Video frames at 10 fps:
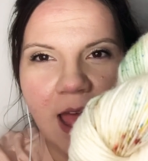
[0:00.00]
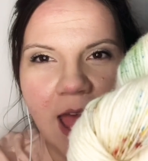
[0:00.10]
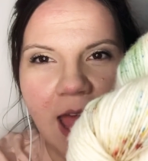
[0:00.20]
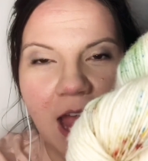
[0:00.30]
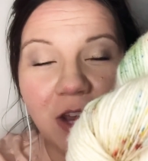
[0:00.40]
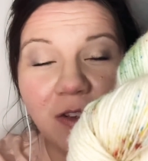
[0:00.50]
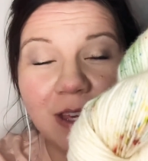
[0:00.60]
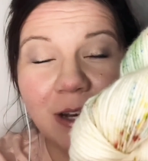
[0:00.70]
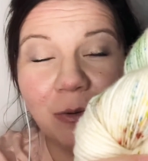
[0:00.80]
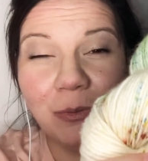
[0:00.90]
and you
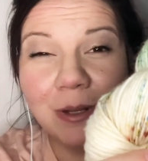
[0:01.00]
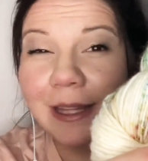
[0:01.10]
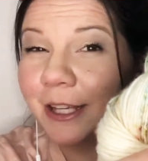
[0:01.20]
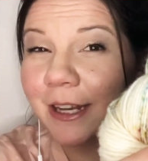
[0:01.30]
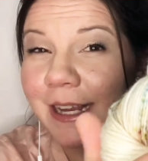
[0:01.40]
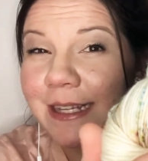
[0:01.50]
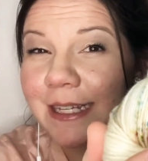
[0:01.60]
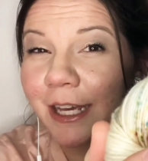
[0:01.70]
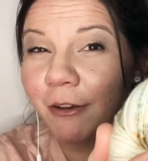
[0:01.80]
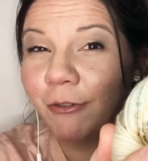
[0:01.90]
get a really good
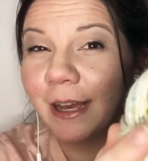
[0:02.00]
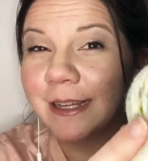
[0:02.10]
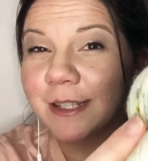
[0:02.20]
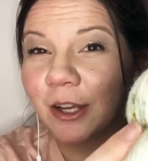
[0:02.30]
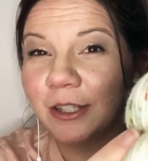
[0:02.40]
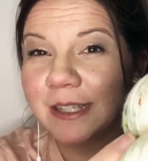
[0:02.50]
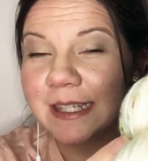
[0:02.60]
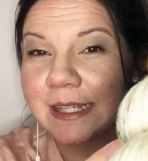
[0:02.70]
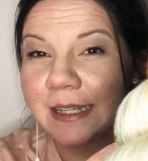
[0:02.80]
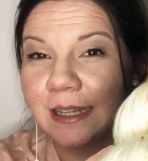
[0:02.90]
idea of why it's called
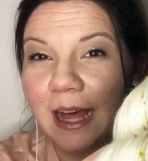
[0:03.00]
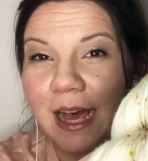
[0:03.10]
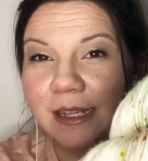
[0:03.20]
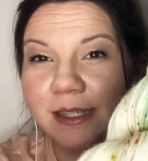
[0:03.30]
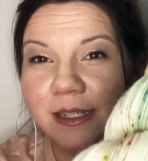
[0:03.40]
sea glass.